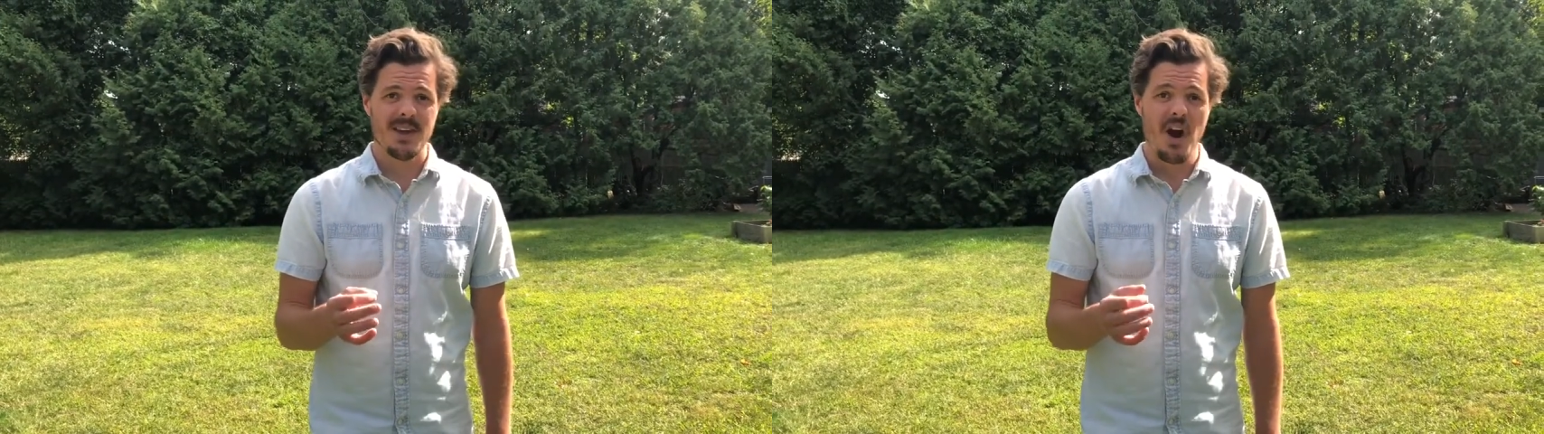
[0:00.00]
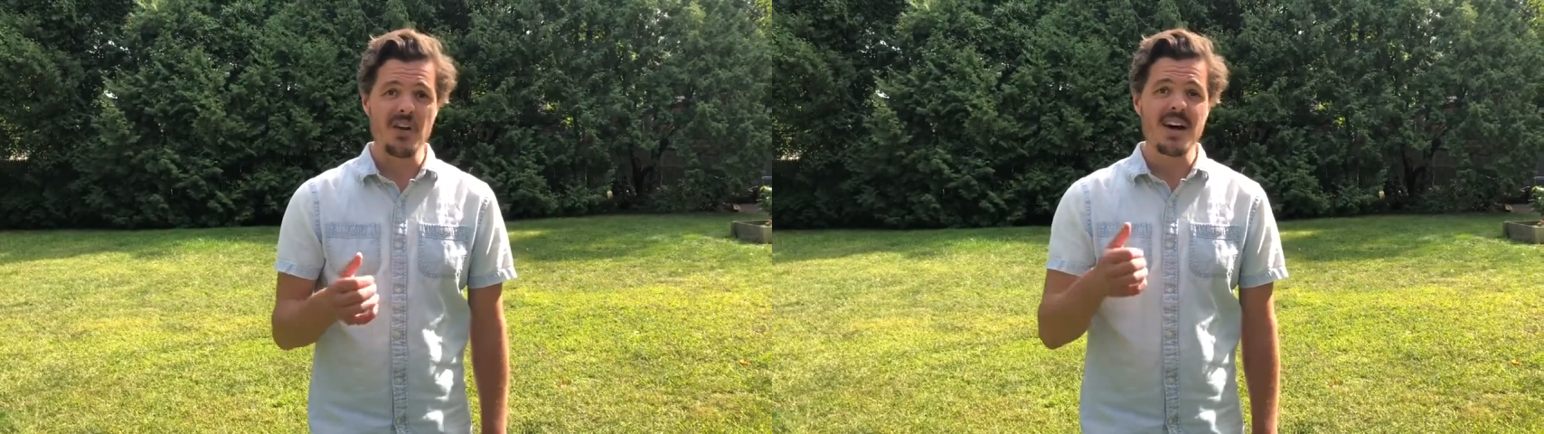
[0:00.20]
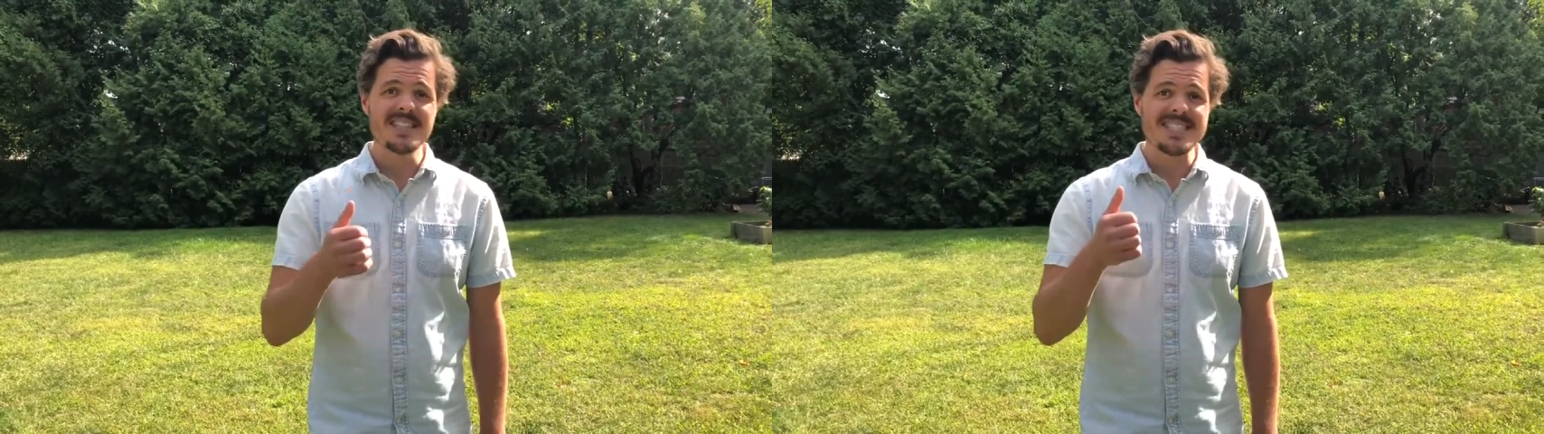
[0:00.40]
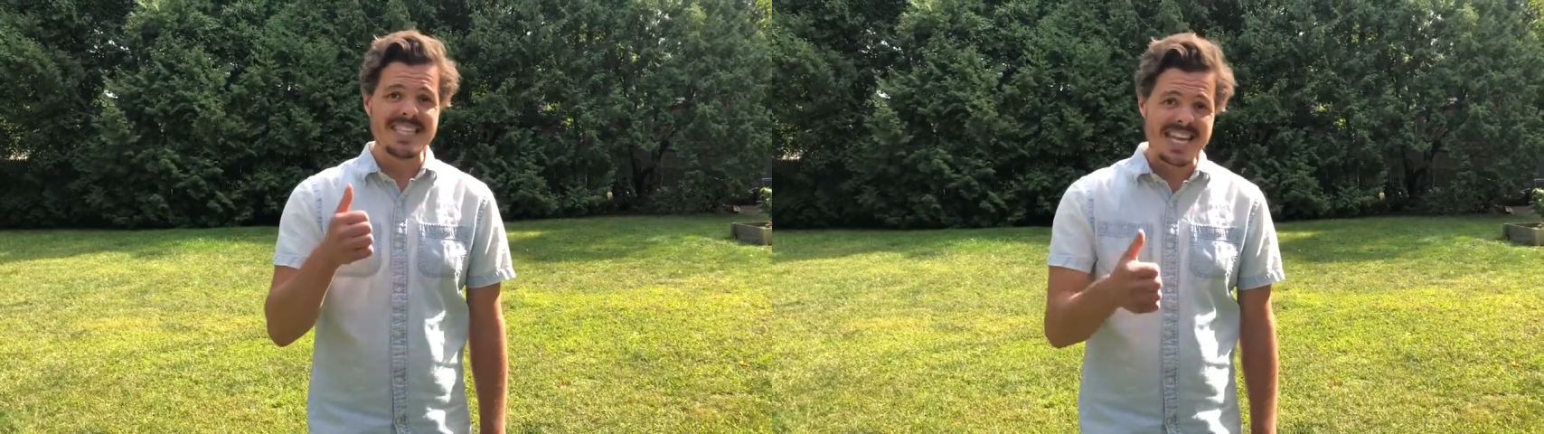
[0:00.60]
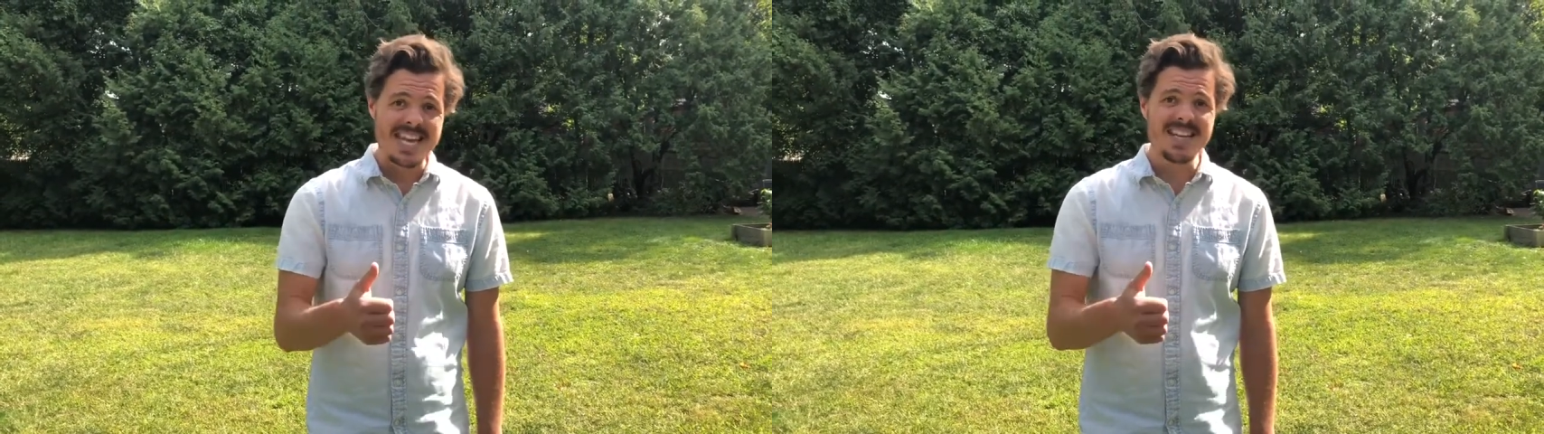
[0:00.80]
Our dogs
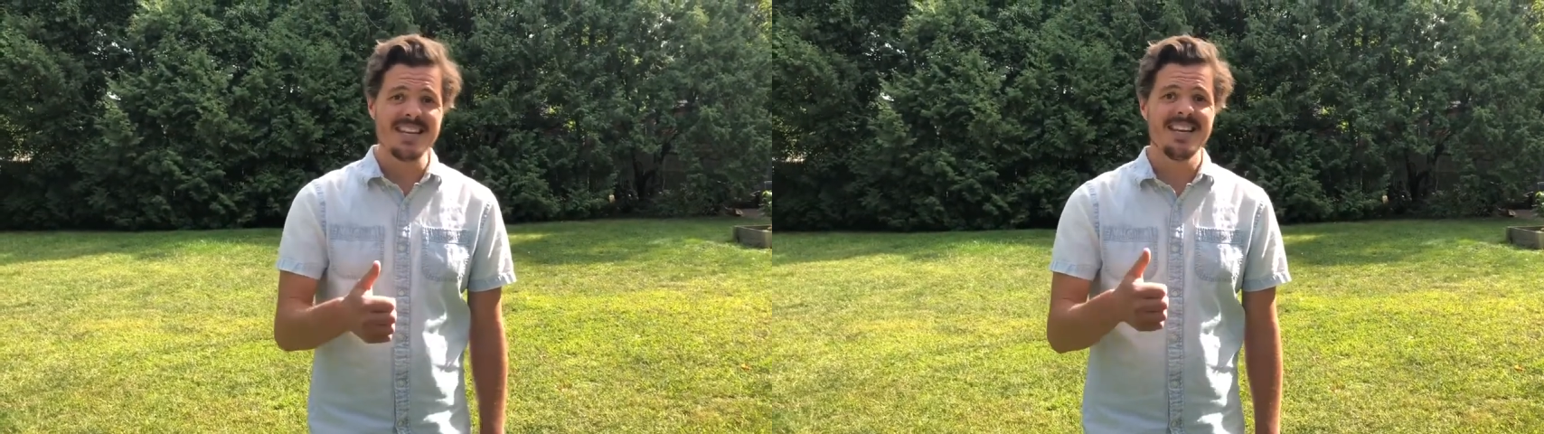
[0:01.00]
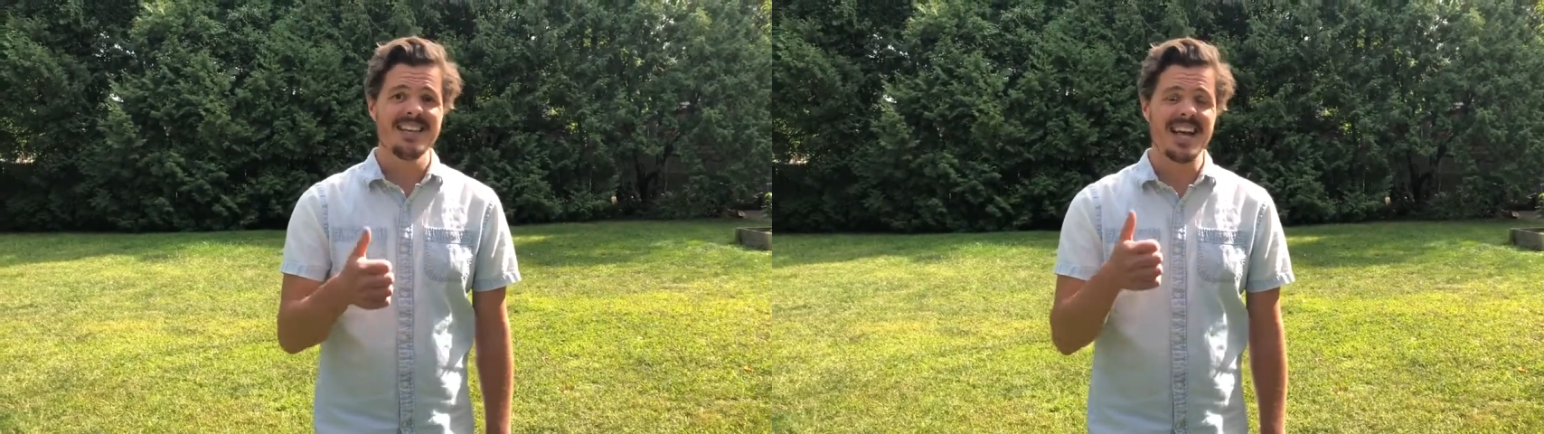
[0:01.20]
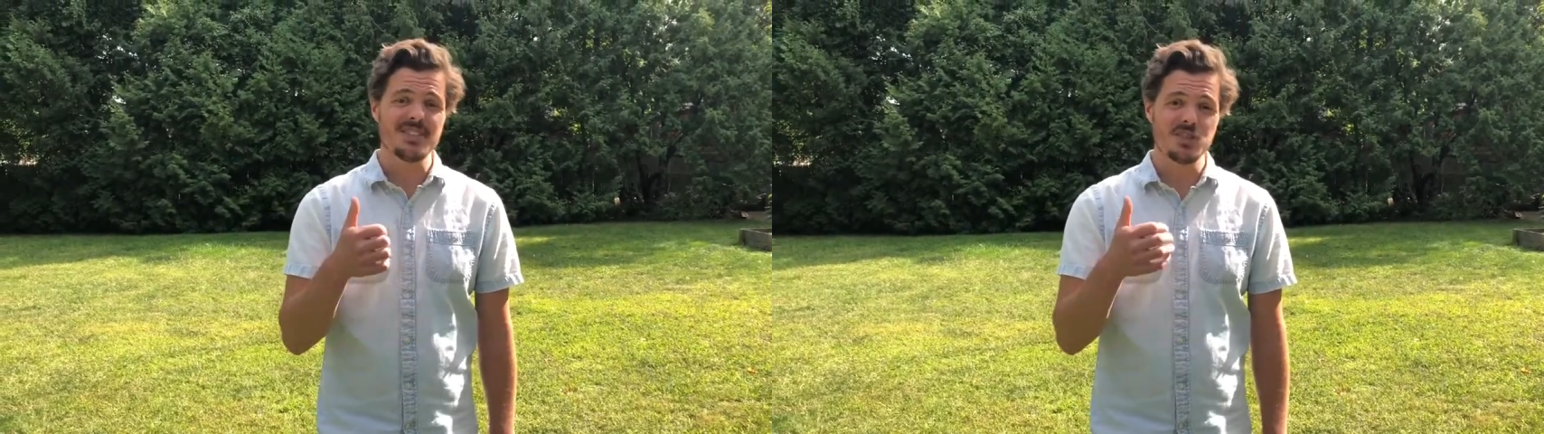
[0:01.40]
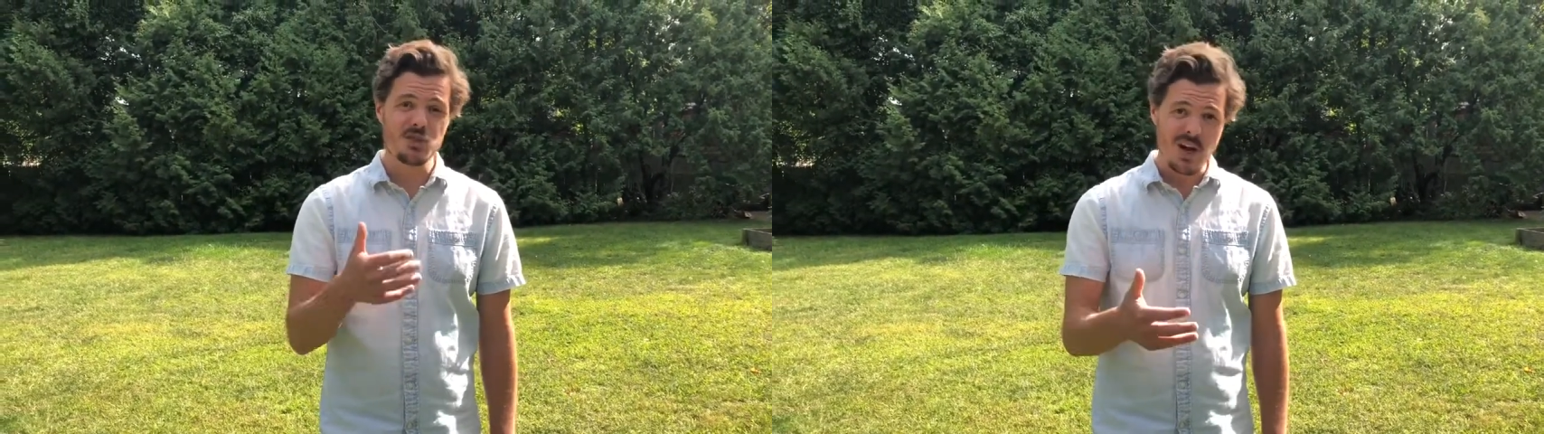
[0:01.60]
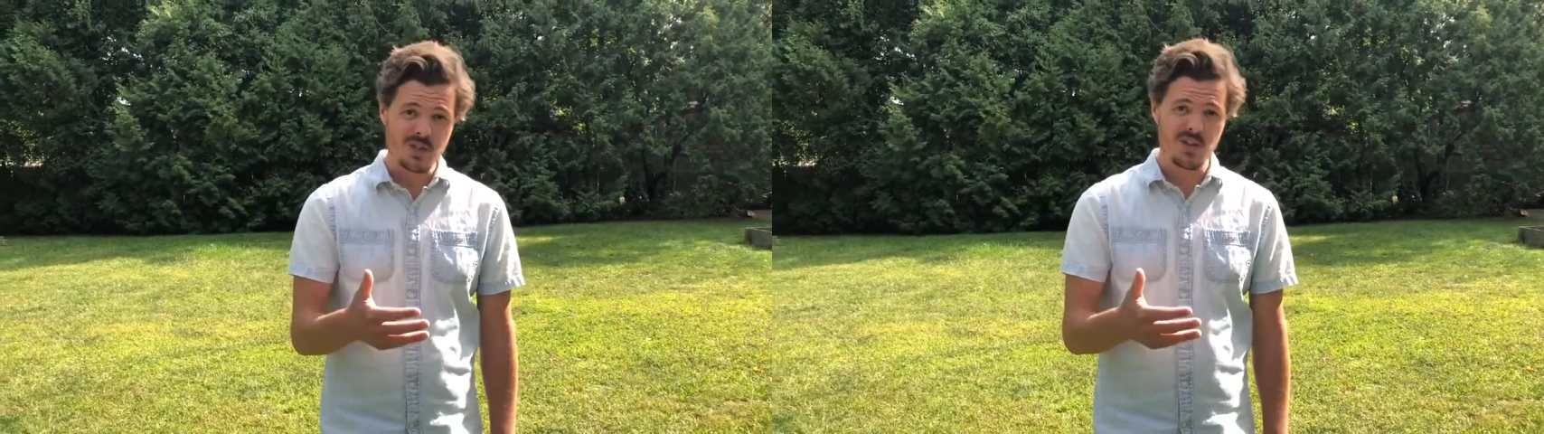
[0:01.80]
need that
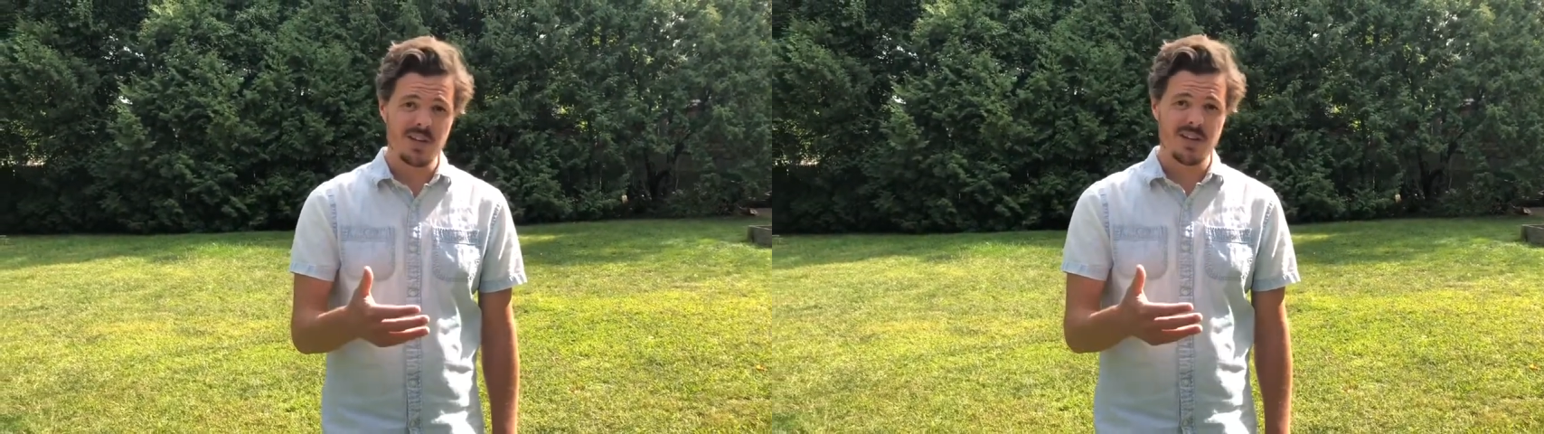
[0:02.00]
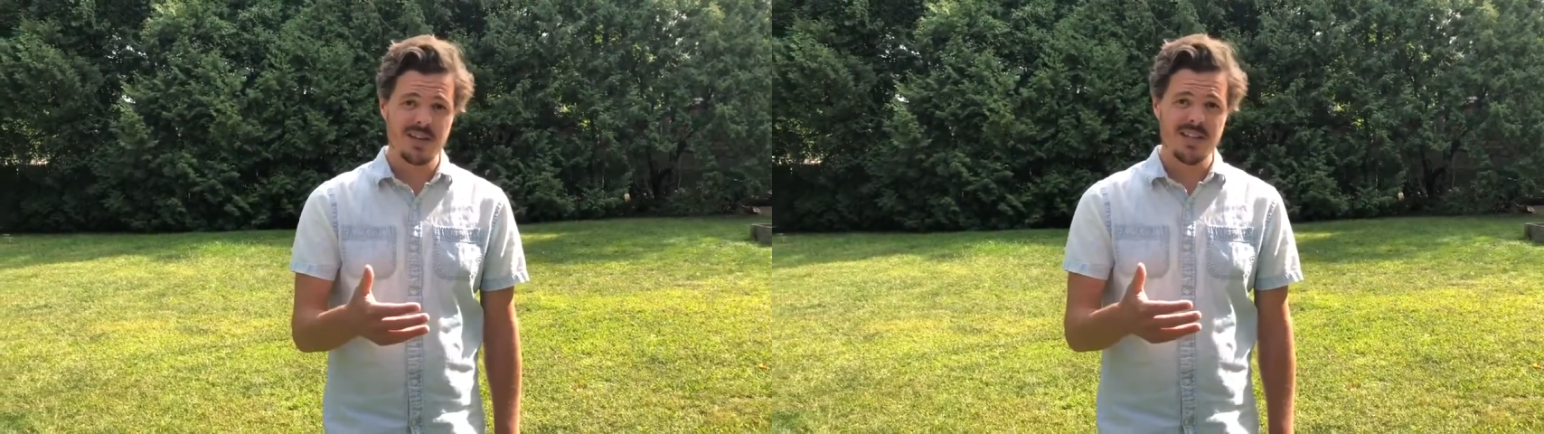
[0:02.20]
structure